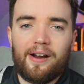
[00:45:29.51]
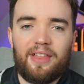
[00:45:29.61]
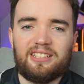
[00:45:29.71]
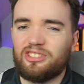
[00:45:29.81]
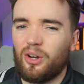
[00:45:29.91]

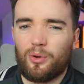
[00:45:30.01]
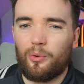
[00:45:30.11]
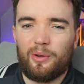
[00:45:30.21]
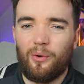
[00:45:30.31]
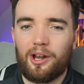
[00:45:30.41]
That's not what
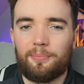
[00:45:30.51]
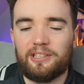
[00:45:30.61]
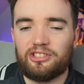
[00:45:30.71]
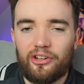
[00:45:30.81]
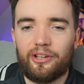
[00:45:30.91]
we want to be
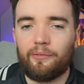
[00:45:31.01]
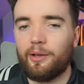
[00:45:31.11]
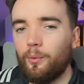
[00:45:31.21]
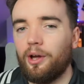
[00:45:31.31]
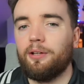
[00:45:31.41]
doing. We
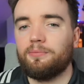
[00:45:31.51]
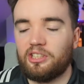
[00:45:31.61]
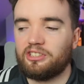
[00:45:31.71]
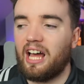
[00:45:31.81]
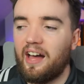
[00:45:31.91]
want to
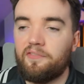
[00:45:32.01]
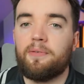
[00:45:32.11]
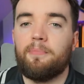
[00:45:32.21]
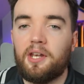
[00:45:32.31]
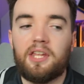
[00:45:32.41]
just have the
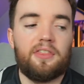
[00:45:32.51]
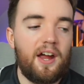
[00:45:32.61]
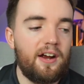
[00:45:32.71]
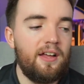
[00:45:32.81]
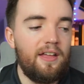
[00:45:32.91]
money there